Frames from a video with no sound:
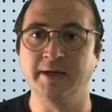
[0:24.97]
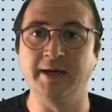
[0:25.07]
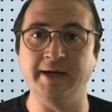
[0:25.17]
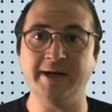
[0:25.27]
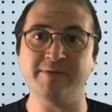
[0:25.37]

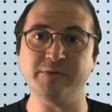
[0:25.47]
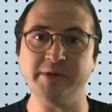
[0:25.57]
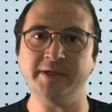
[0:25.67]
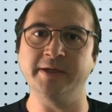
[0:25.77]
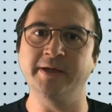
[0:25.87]
Hi
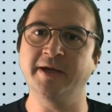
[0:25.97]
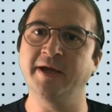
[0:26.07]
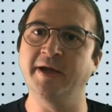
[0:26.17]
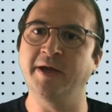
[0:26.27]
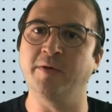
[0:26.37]
everyone,
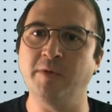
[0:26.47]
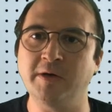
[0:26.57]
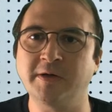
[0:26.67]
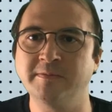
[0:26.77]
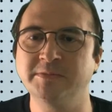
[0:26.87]
and
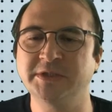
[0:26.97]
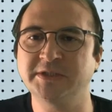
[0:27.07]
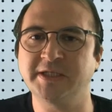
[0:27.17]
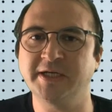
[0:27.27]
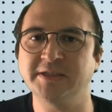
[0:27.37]
welcome to
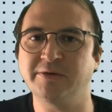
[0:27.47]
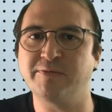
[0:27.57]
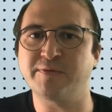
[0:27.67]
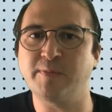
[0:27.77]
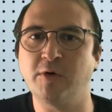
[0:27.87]
today's
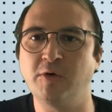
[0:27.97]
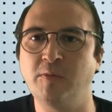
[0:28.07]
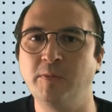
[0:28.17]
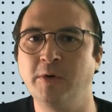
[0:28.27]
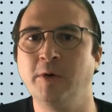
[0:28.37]
Learn From
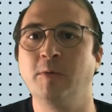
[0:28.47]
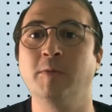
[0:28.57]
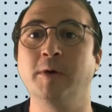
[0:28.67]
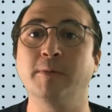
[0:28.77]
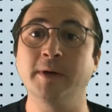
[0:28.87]
Home,
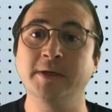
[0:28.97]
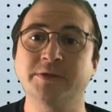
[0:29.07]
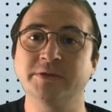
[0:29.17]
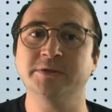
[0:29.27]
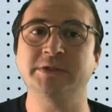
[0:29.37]
where we're
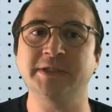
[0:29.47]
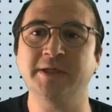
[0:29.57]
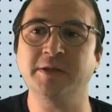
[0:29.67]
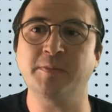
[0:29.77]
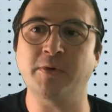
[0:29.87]

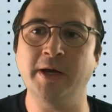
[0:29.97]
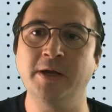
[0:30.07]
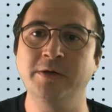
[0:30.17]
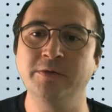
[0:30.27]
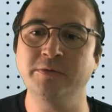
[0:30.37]
introducing the
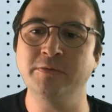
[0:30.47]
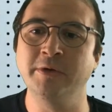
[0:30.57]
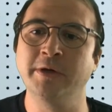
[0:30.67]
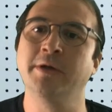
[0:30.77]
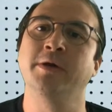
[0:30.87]
brand new
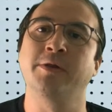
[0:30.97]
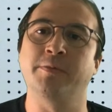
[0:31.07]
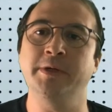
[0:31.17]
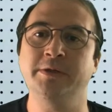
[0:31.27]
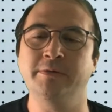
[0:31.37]

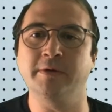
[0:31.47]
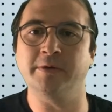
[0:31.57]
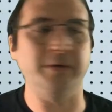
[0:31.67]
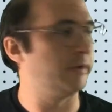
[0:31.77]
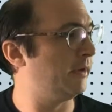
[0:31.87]
three
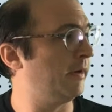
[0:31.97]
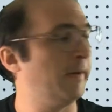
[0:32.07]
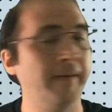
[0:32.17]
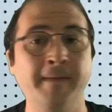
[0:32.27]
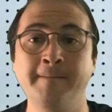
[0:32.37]
doodler
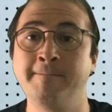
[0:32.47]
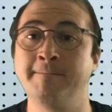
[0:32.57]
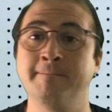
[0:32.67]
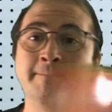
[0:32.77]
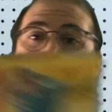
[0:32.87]

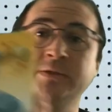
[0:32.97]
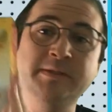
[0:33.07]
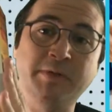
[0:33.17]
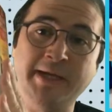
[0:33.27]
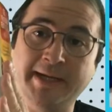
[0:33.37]
Build
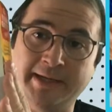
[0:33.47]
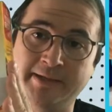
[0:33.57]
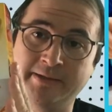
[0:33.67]
and Play.